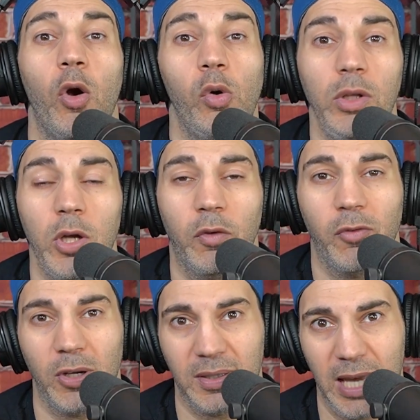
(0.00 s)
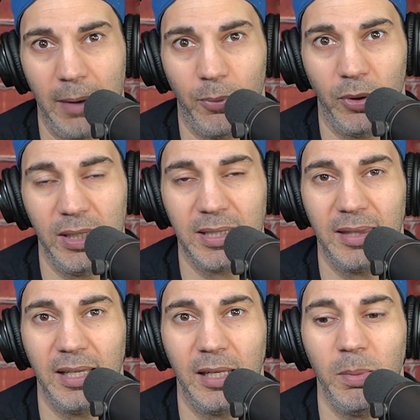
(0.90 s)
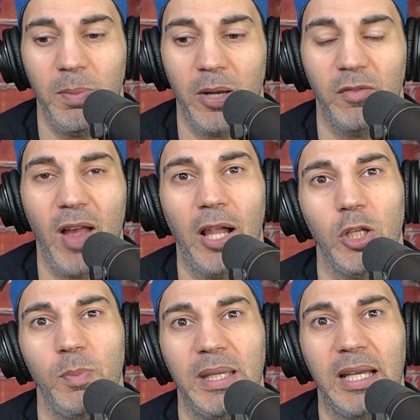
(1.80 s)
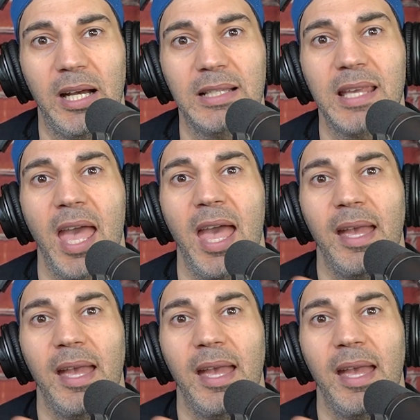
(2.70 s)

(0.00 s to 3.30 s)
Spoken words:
Julio, for example, is, I think, going to be better value because